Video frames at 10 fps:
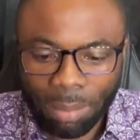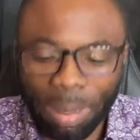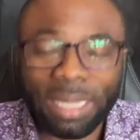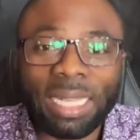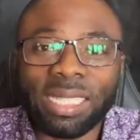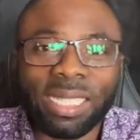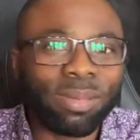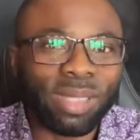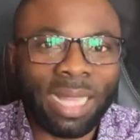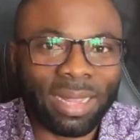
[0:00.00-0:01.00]
but it
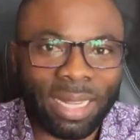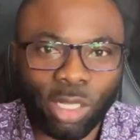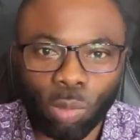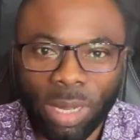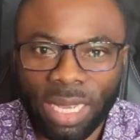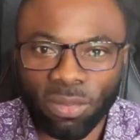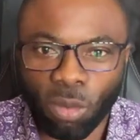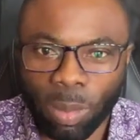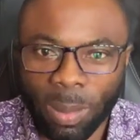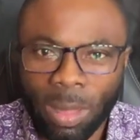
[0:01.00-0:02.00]
seems nothing is working
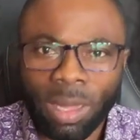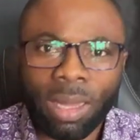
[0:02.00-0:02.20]
for me.